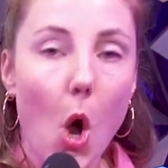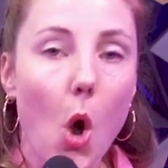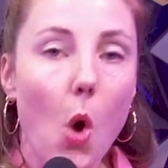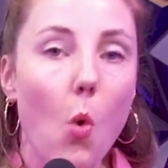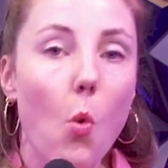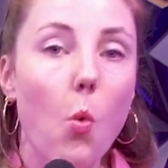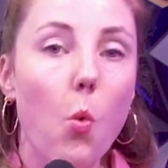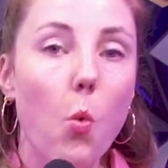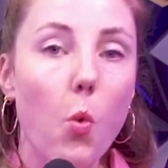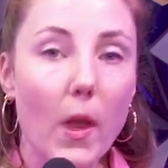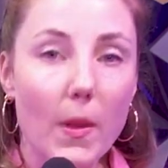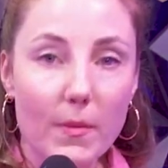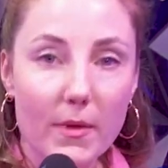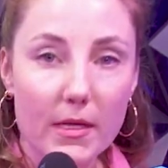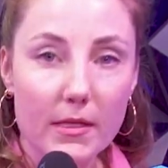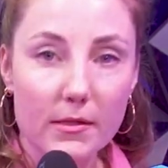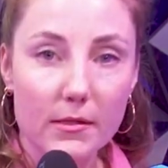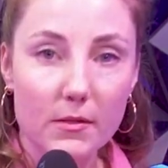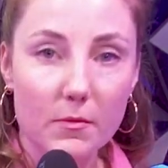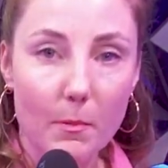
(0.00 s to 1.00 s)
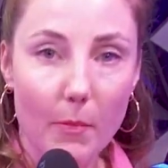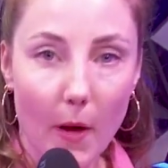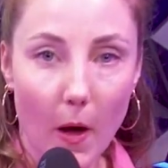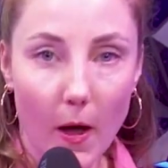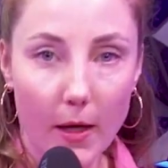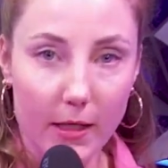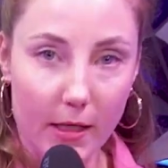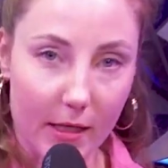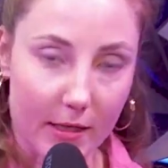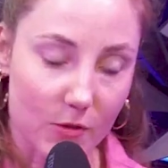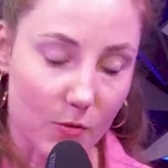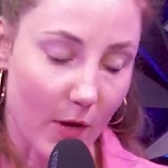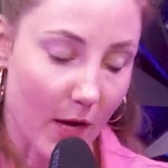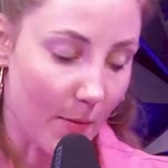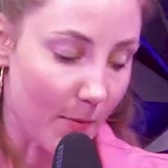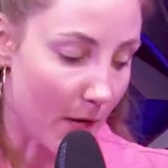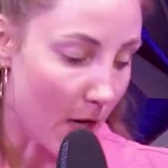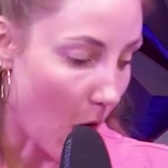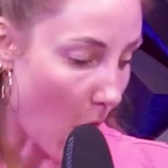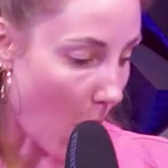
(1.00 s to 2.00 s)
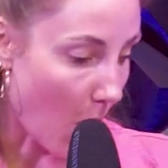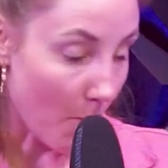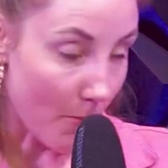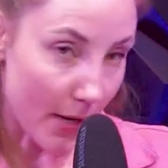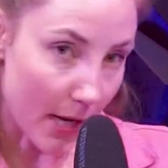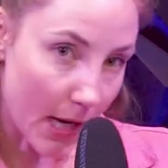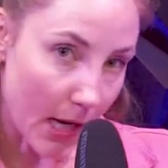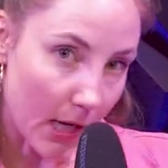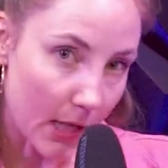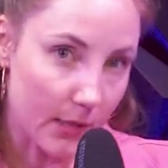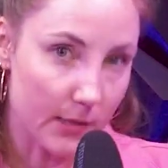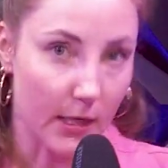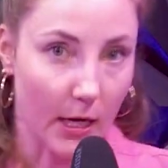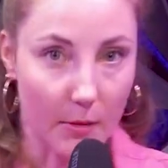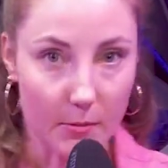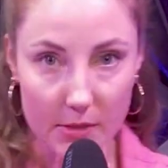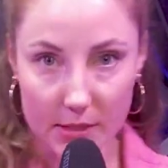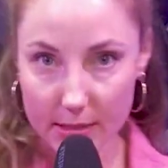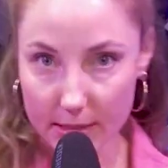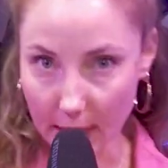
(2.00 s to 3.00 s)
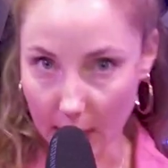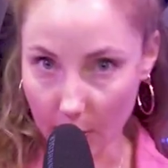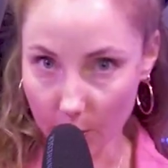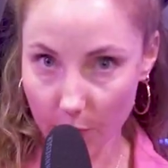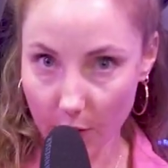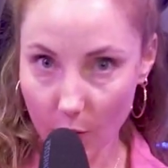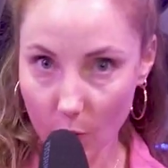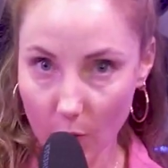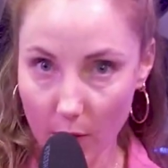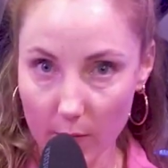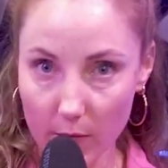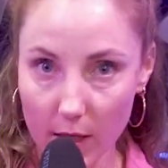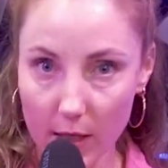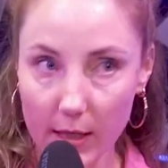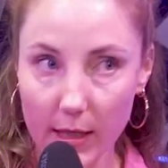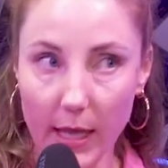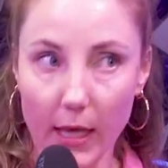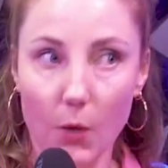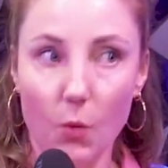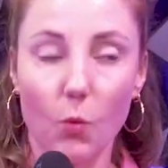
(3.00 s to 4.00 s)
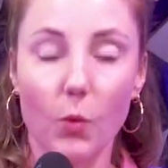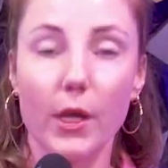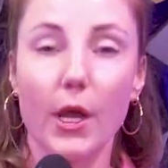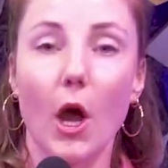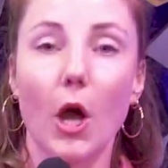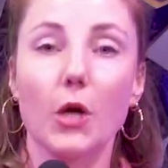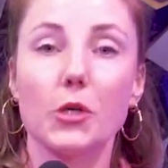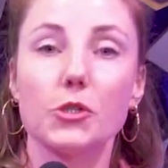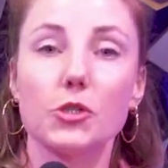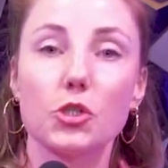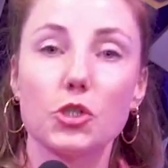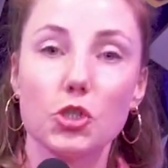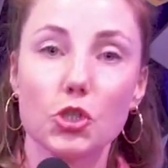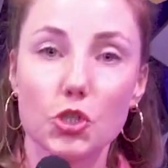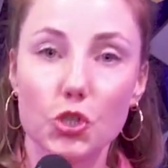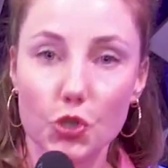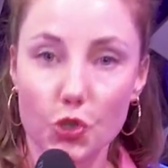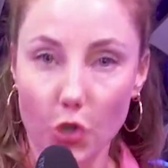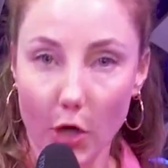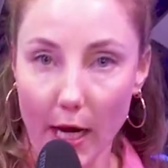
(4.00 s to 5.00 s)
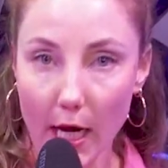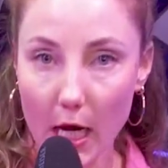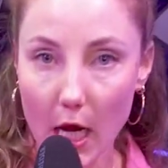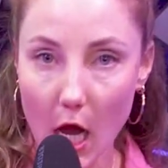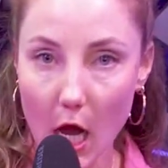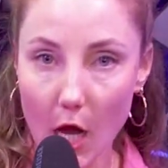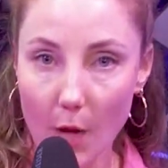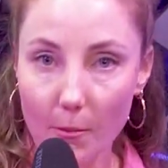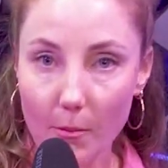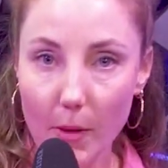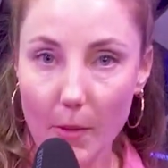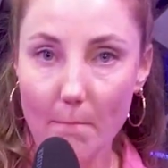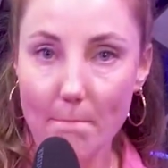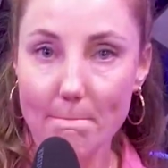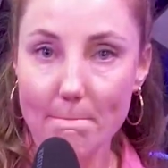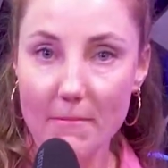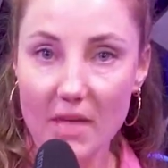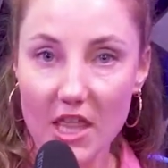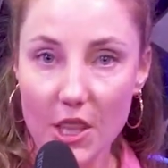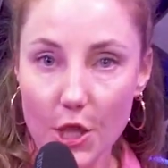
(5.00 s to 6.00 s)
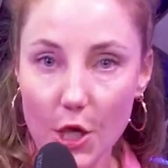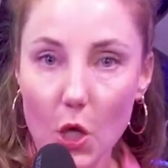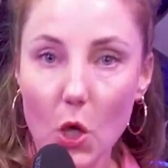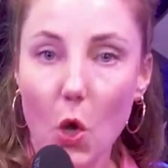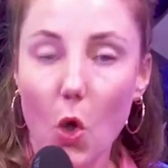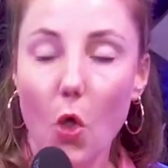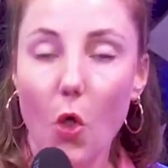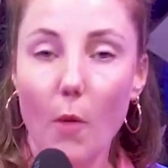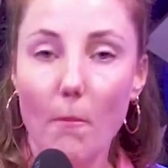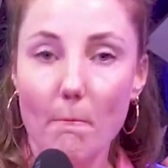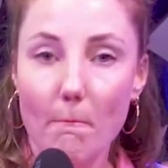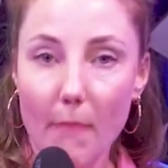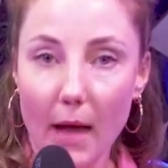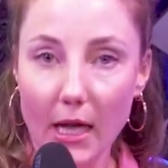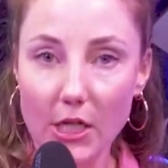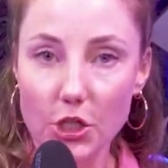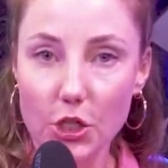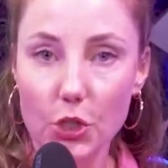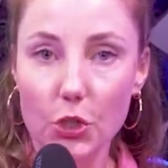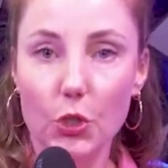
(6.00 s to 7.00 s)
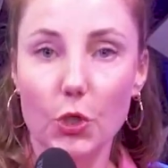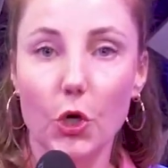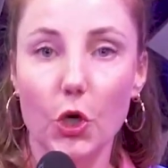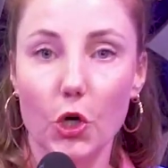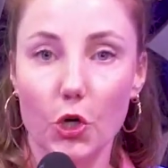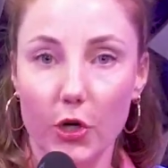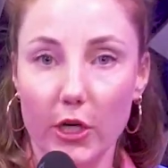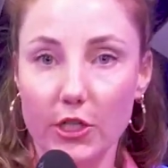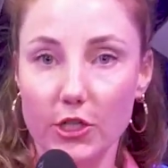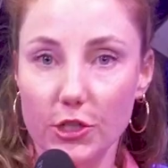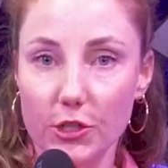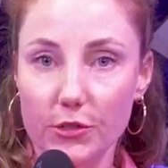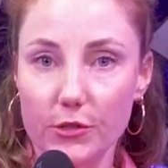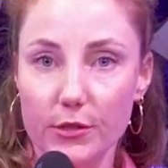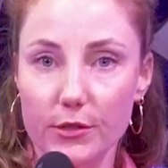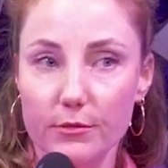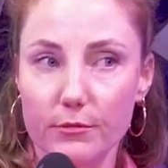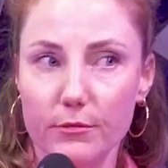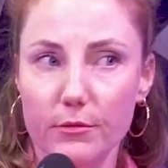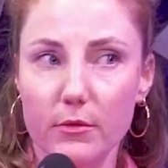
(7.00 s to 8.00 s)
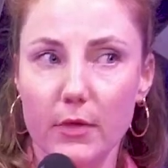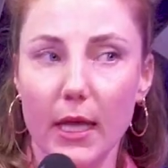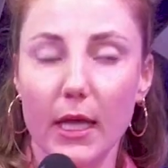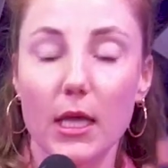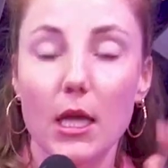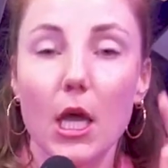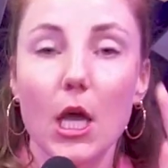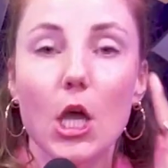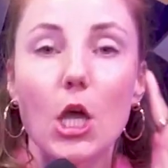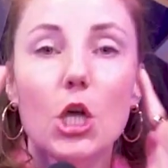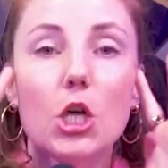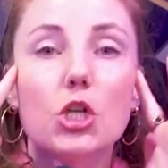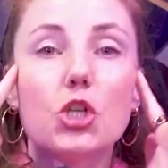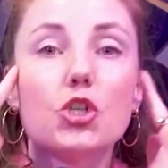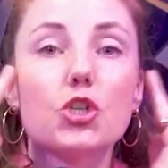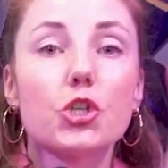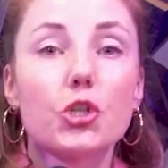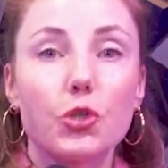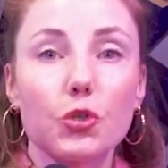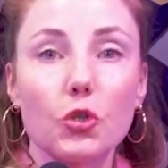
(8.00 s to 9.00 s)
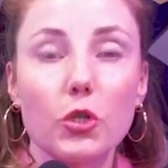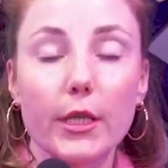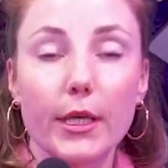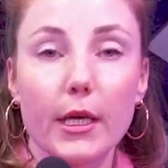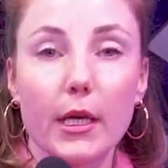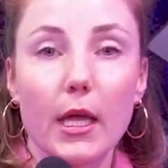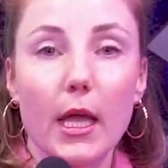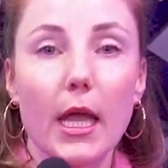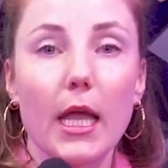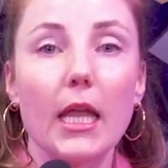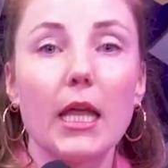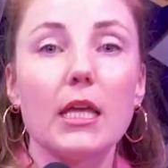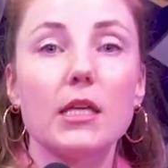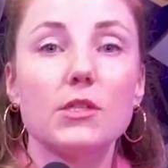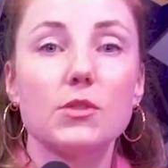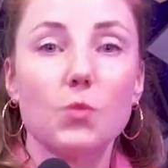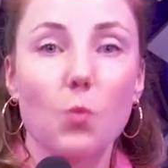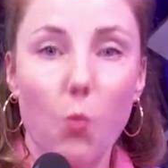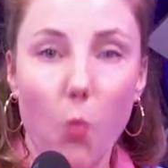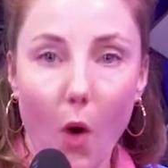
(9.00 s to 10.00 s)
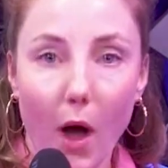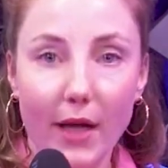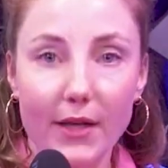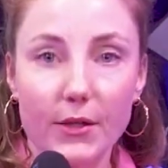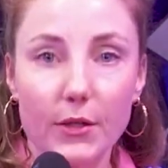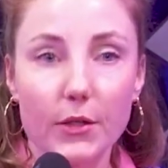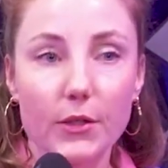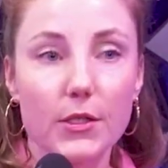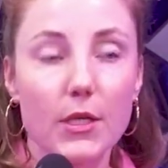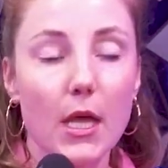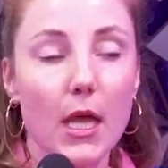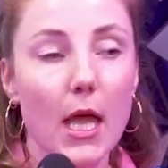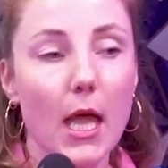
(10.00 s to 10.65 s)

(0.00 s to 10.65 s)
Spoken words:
Women's body. That's why I'm in all pink. Time to celebrate women. Like, we are straight up mythical, magical creatures. Like, truly, it is wild.